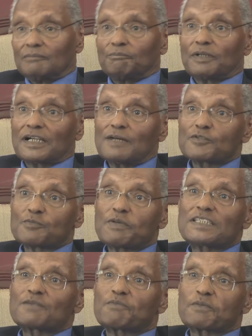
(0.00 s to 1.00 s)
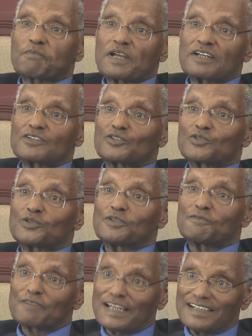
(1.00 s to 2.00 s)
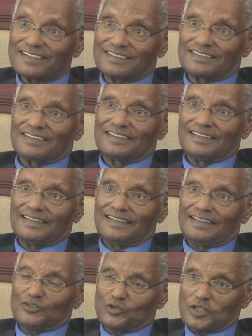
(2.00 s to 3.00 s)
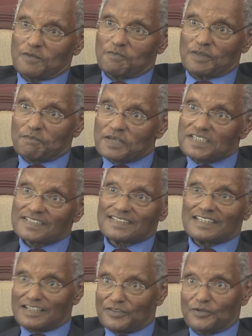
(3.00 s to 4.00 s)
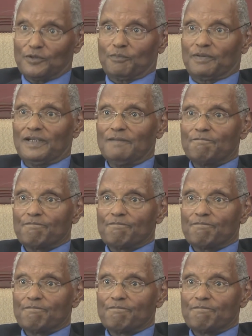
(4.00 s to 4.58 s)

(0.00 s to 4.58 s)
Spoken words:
perhaps better prepared to defend, to keep the peace in Ethiopia,